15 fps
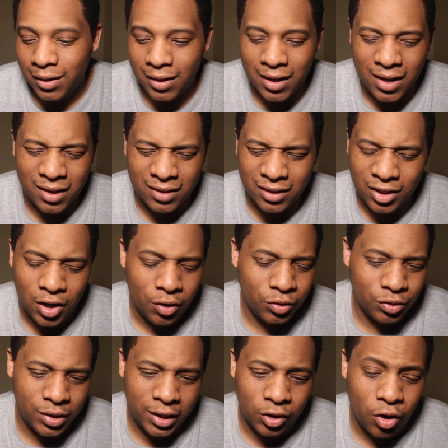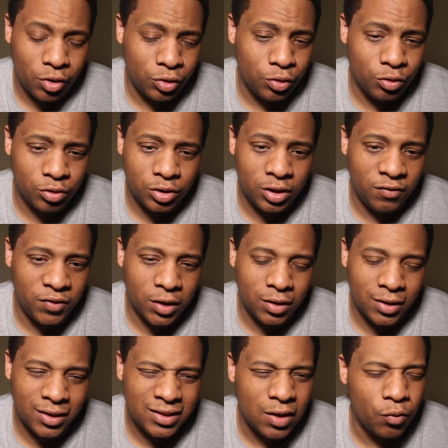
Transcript: The character's like cartoonishly villainous.